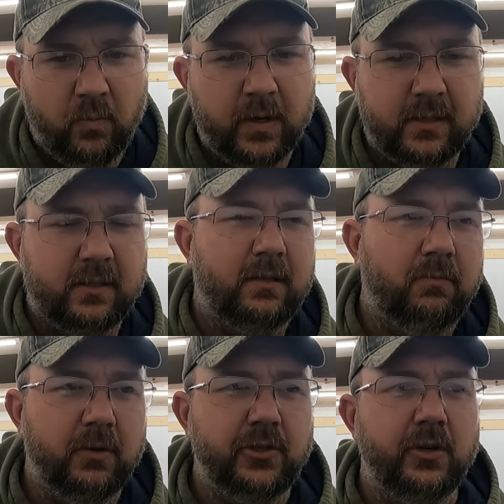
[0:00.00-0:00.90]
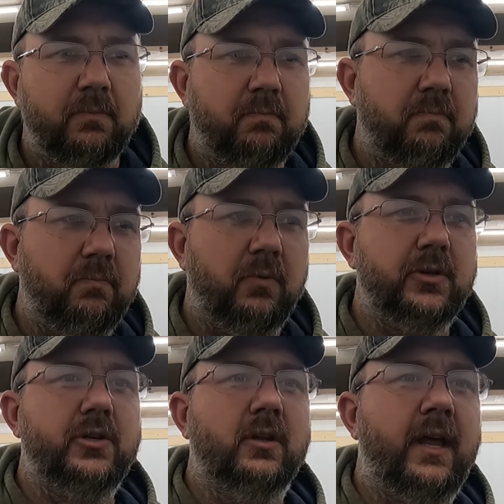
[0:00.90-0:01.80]
What's your
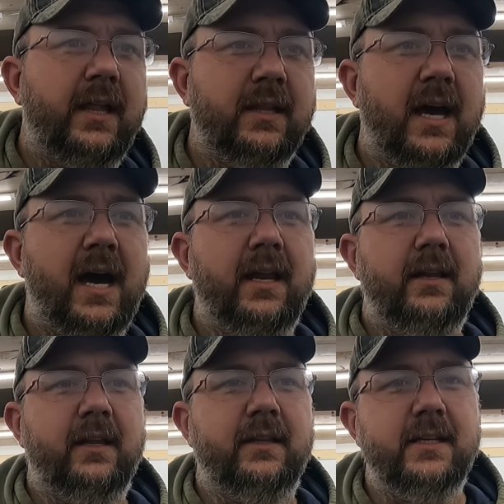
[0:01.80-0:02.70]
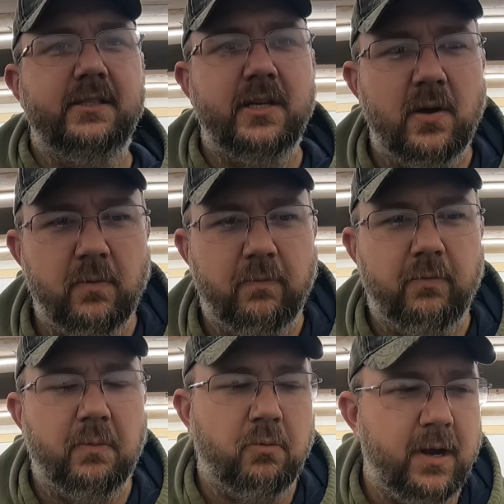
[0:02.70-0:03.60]
lathe got that these don't
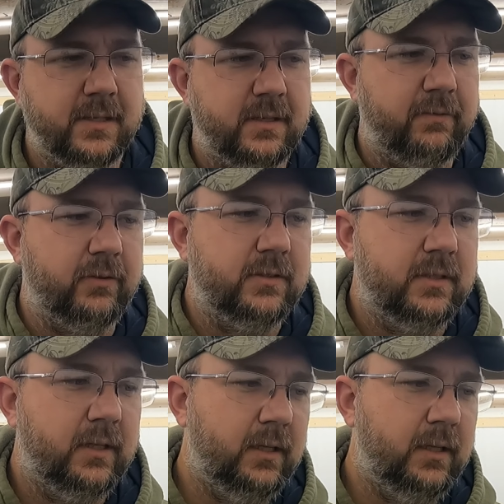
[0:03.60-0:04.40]
for the price difference?